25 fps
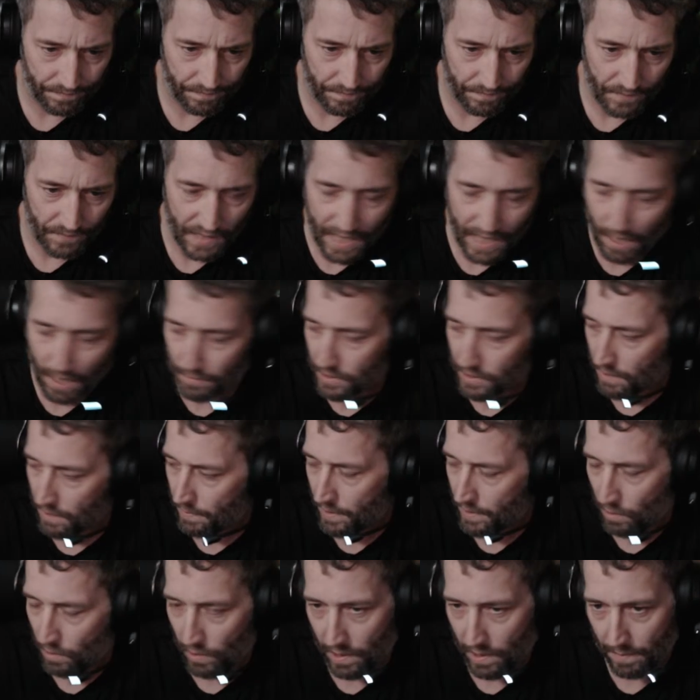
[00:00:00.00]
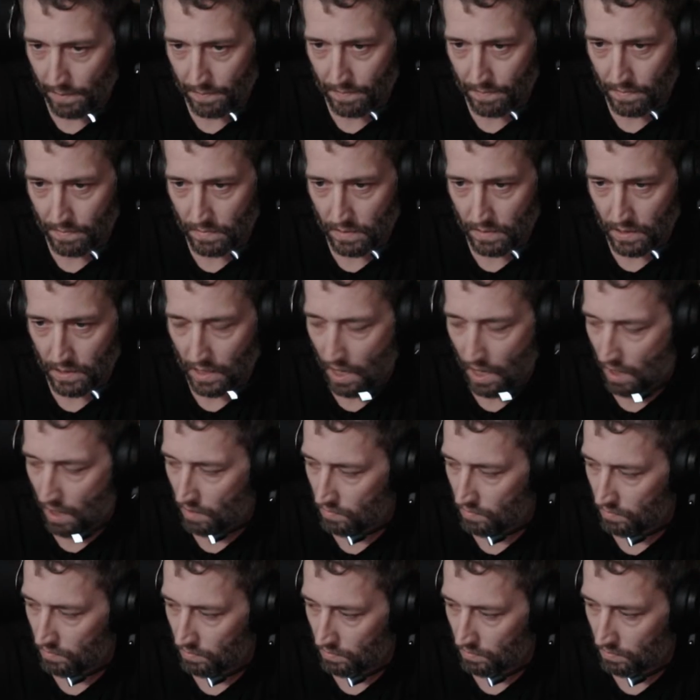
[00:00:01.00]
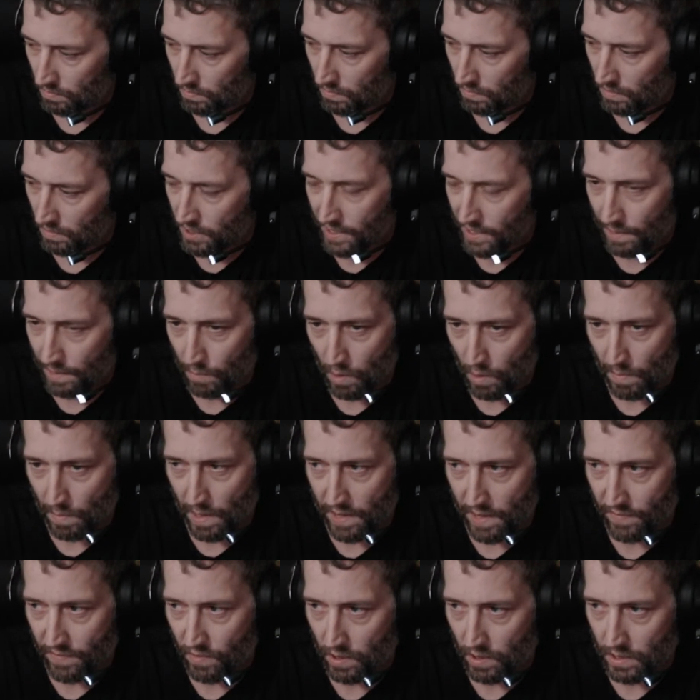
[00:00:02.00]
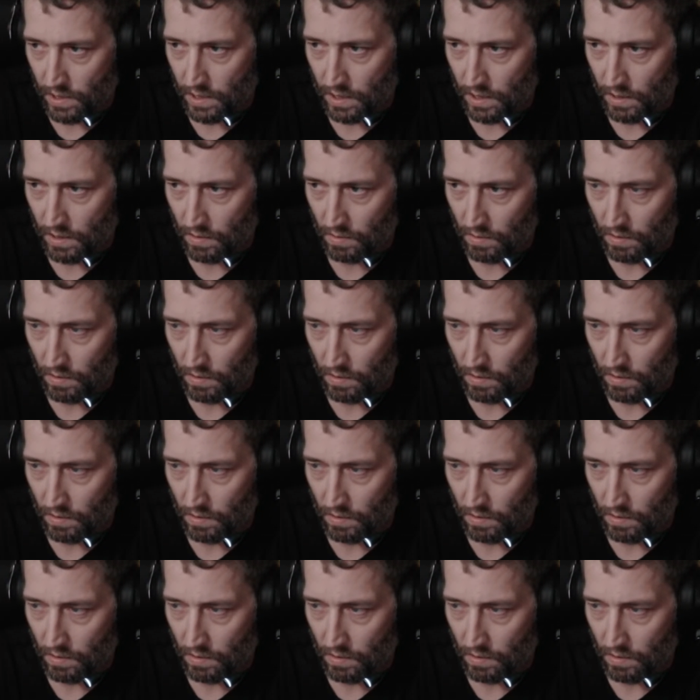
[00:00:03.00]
Kelp's going to be the way to go. You get more money for it, too.